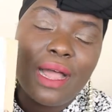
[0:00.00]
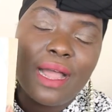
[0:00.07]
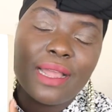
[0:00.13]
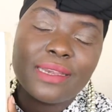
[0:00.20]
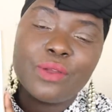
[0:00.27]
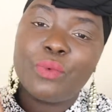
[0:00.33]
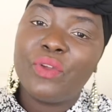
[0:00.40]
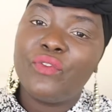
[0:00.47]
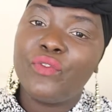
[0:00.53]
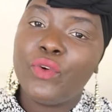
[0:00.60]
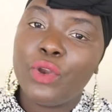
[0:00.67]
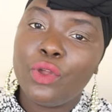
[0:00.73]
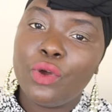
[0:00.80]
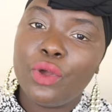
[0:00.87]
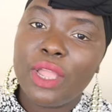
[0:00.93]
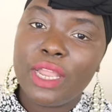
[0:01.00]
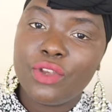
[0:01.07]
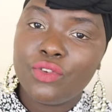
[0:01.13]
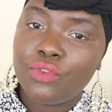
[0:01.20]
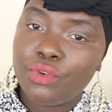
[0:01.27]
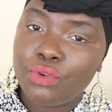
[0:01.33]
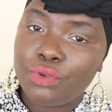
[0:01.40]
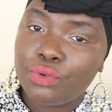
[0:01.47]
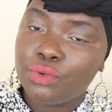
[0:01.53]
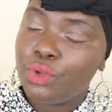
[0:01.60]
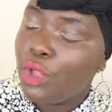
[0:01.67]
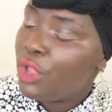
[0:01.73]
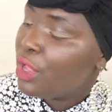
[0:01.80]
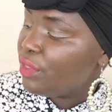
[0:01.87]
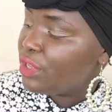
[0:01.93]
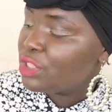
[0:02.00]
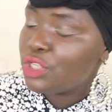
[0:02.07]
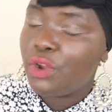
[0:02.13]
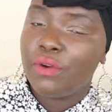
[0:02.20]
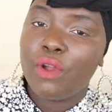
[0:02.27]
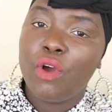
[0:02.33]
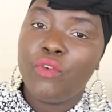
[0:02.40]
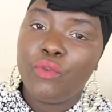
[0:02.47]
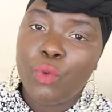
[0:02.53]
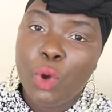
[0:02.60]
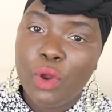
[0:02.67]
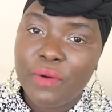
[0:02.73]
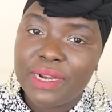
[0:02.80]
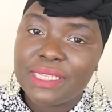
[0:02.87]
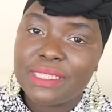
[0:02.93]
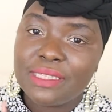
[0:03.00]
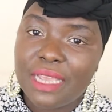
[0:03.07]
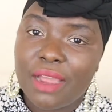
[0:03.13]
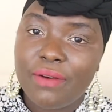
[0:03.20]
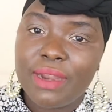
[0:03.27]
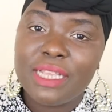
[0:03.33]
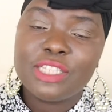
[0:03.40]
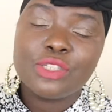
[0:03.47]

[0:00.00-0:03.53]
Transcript: and we follow the story of Waris Dirie.